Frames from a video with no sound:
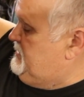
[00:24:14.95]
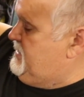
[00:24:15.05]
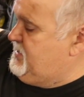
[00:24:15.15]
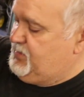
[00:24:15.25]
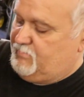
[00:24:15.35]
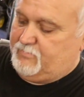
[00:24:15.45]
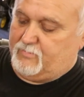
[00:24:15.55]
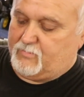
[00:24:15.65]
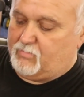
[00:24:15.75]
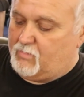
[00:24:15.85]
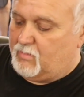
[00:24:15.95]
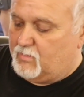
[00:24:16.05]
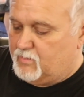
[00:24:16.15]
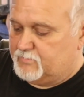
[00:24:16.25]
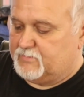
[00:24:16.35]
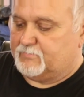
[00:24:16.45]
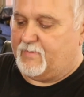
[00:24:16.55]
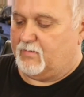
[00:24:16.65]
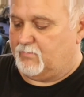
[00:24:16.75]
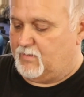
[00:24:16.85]
down and across, that's
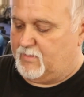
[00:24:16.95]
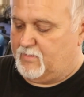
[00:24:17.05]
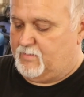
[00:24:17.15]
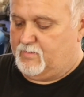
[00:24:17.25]
about right.